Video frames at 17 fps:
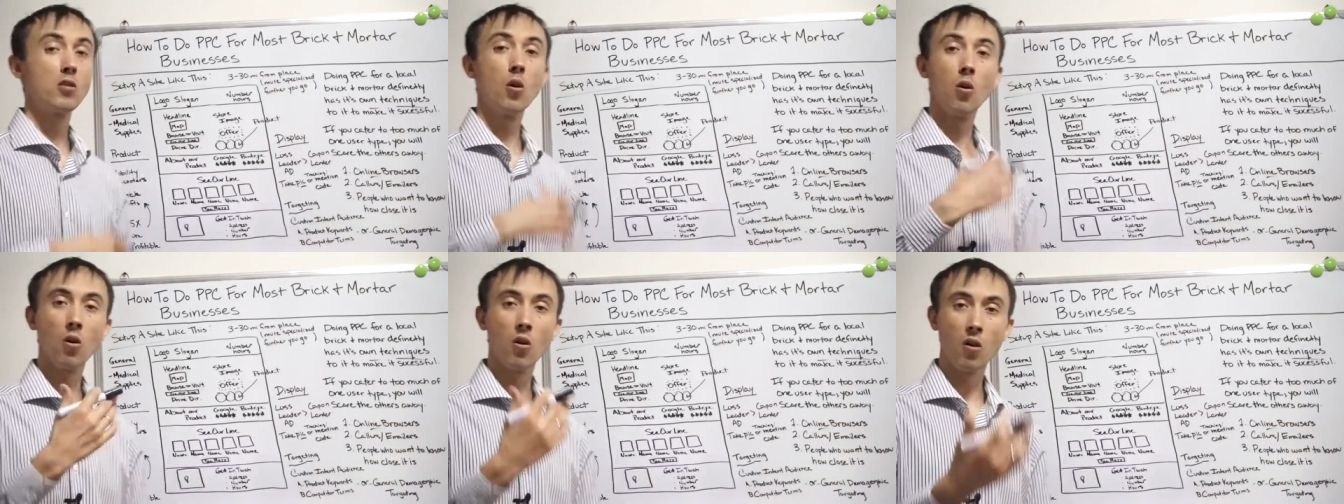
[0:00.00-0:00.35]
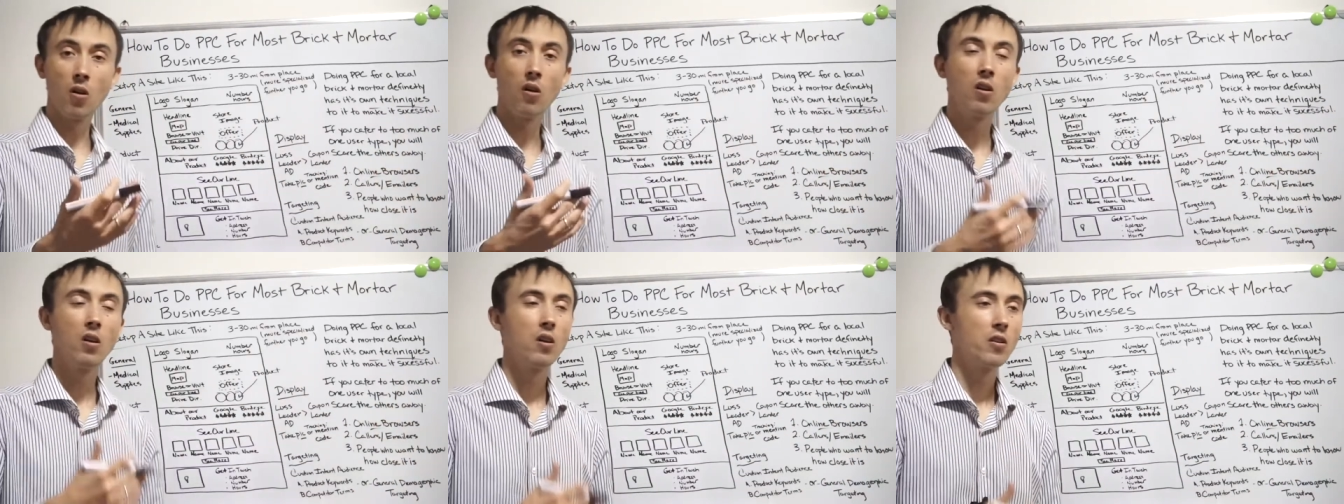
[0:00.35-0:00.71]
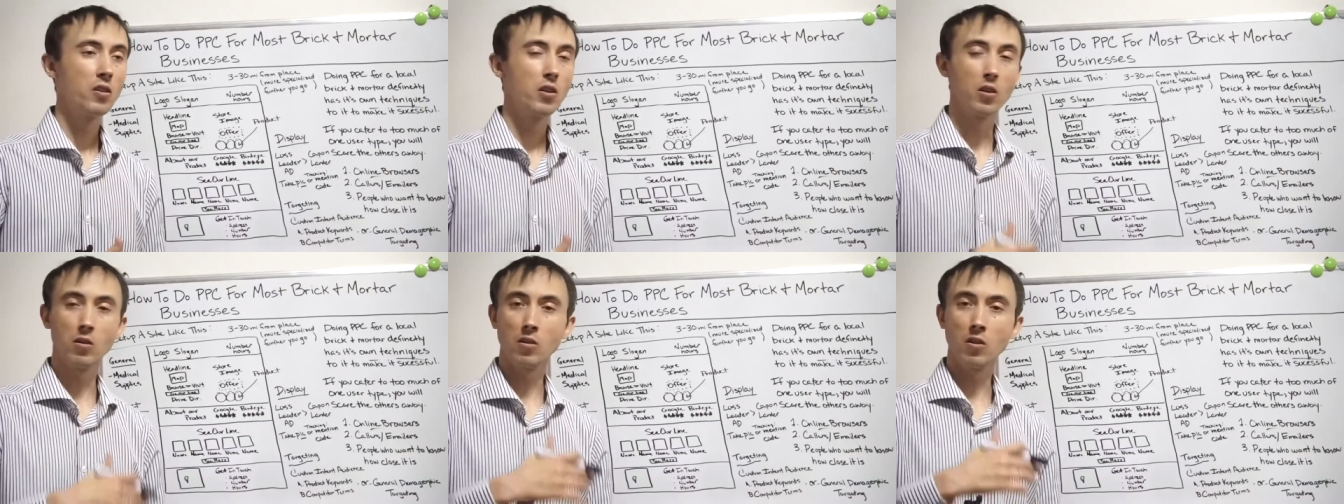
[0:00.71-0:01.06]
goal,
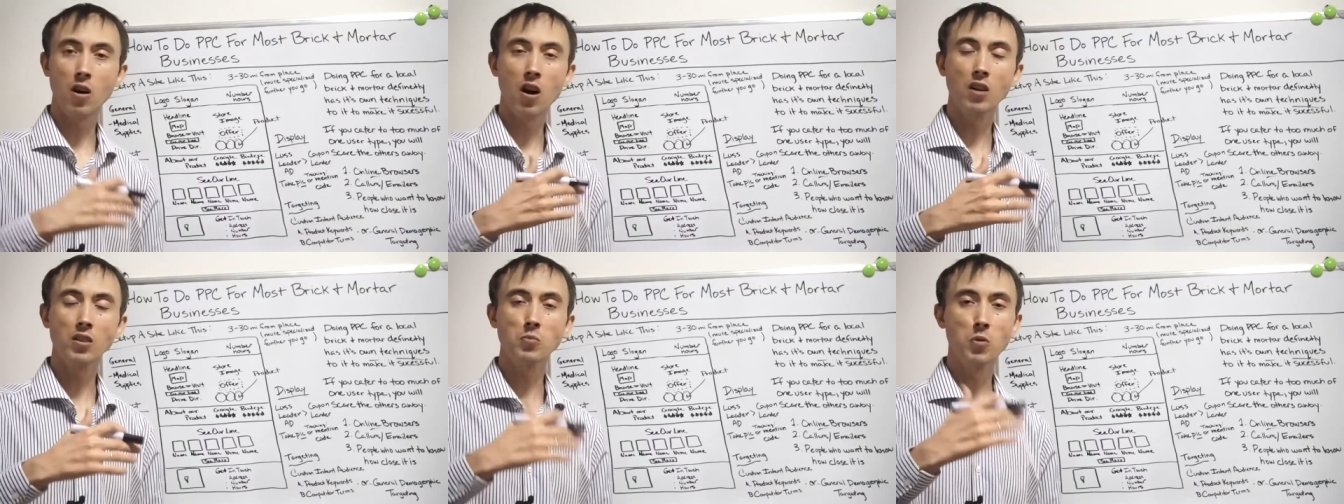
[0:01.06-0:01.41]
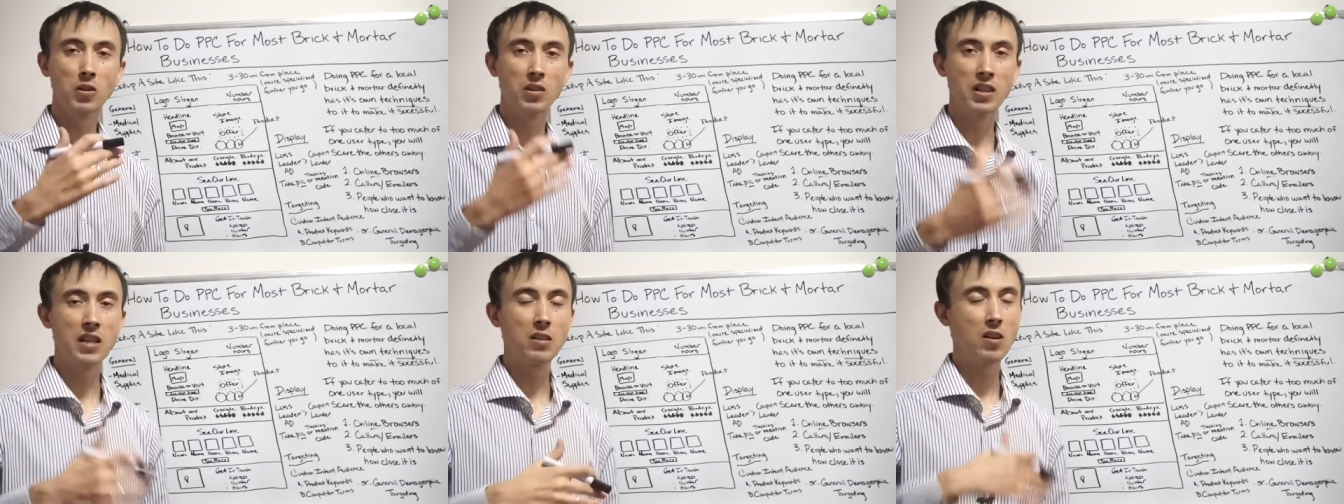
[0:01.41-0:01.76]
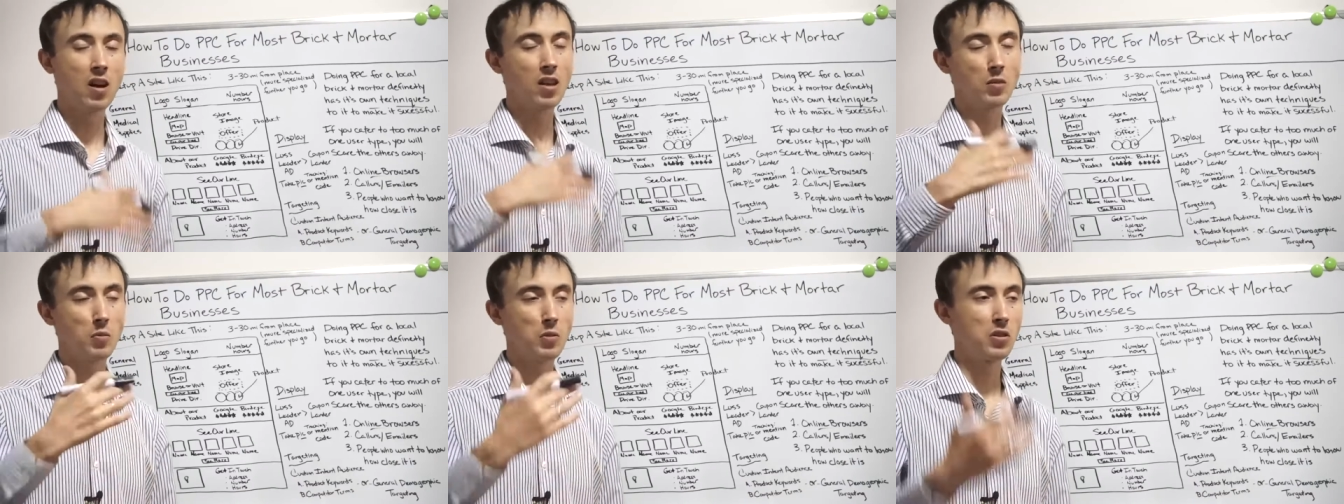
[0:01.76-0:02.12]
your cost per
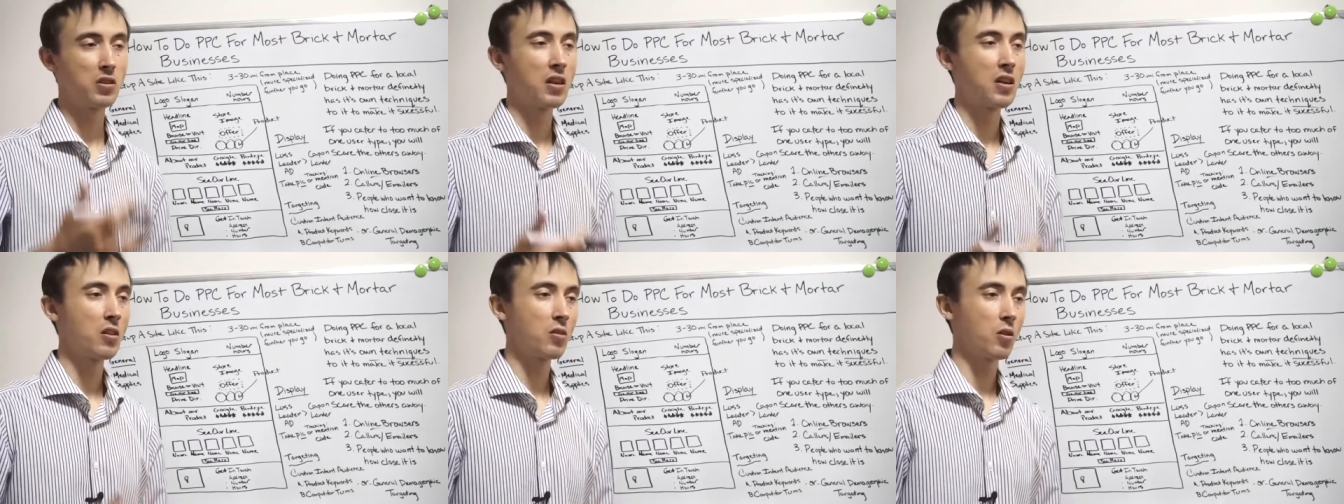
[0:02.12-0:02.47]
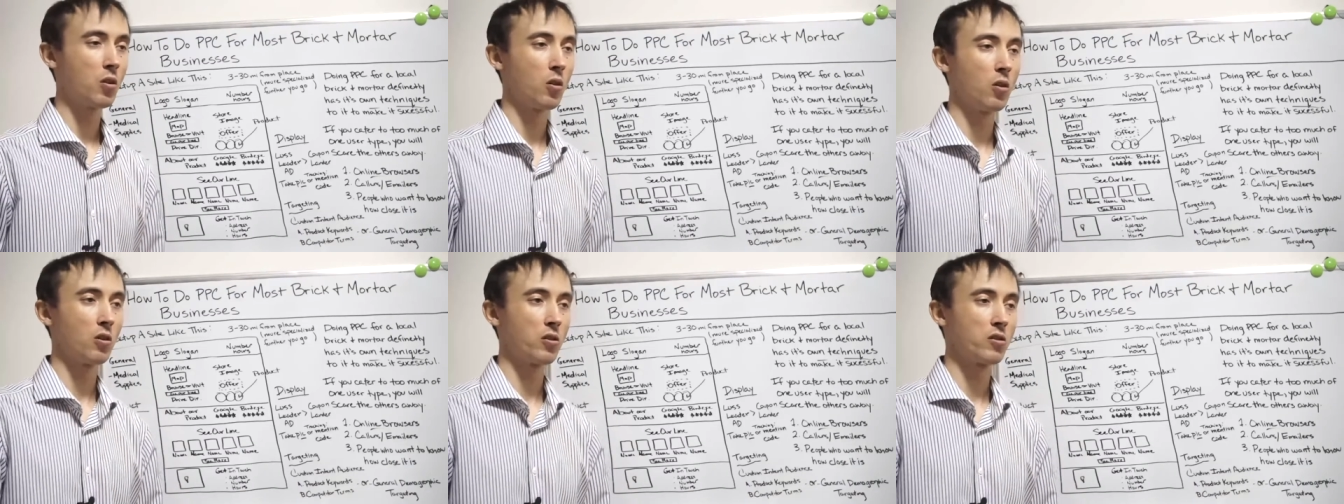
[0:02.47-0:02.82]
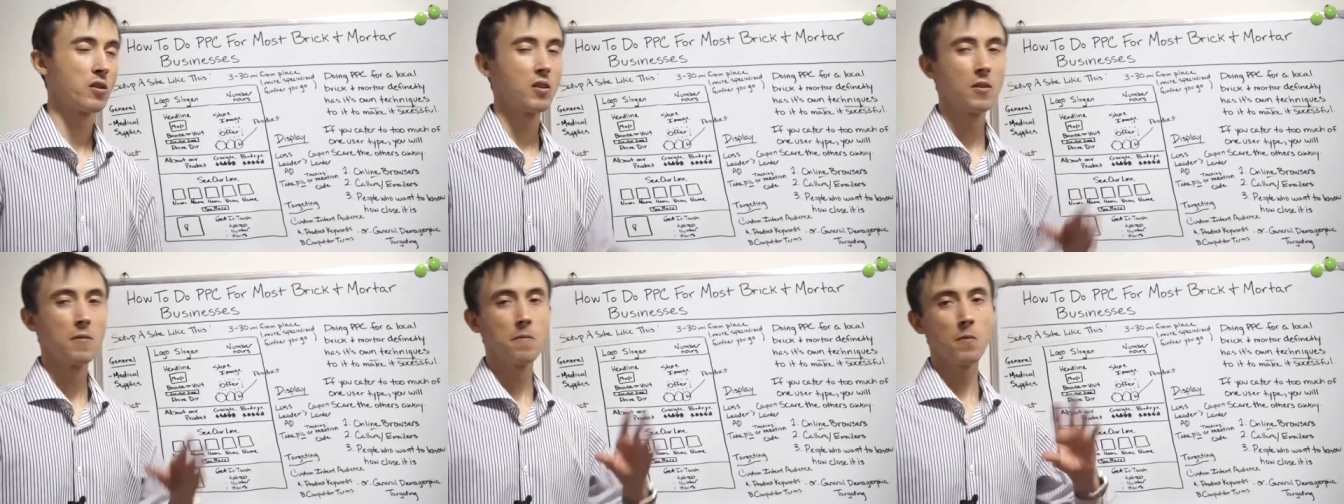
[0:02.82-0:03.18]
lead, cost per sale
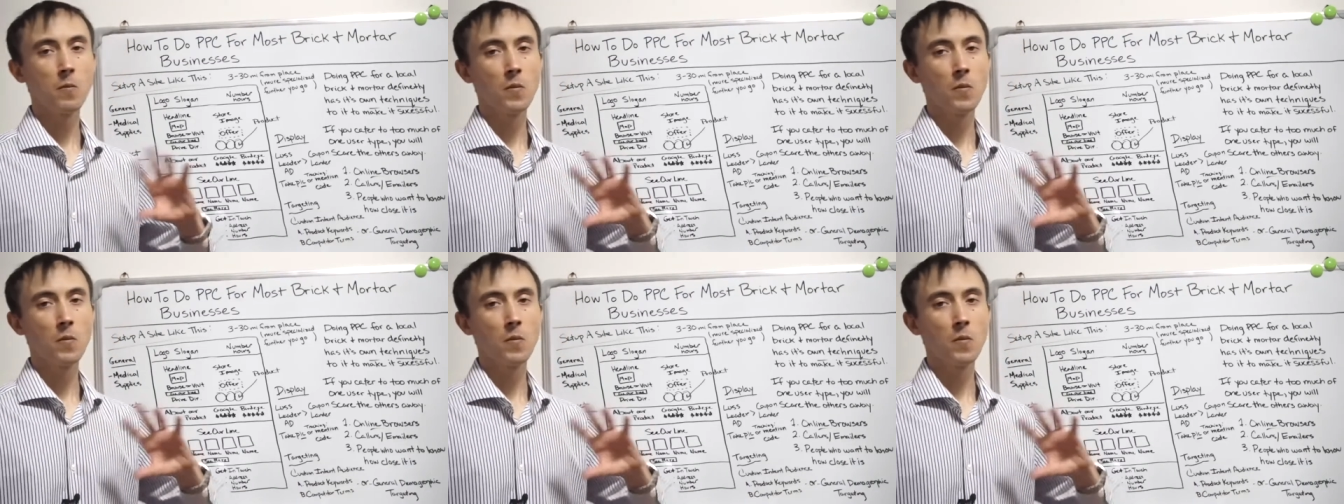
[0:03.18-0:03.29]
goals,